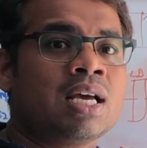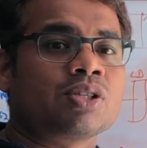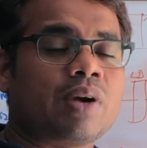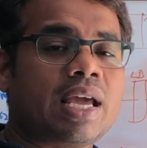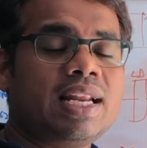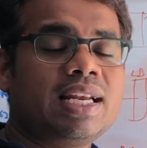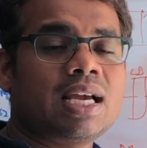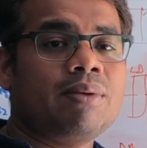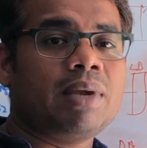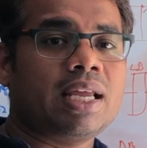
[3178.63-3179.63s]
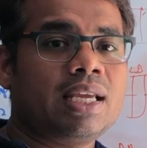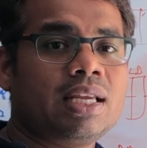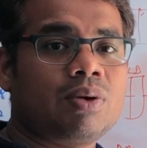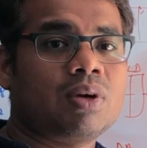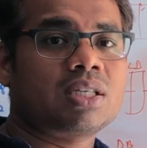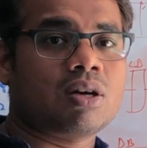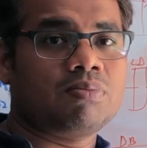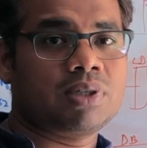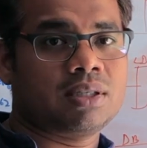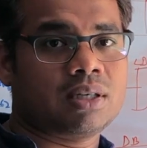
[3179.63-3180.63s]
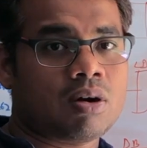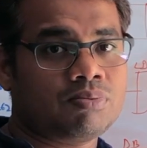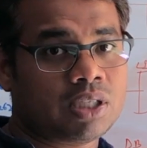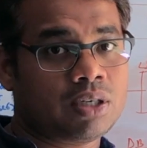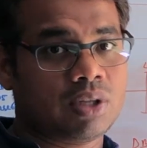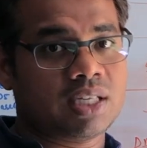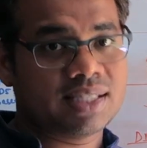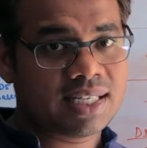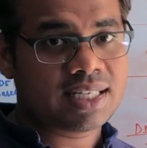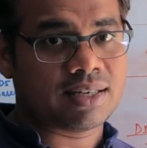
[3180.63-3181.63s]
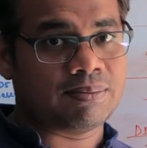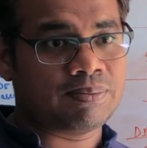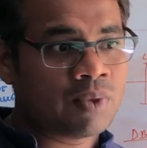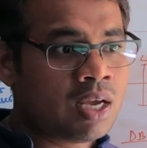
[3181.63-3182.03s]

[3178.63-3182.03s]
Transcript: So anytime any request comes into the system,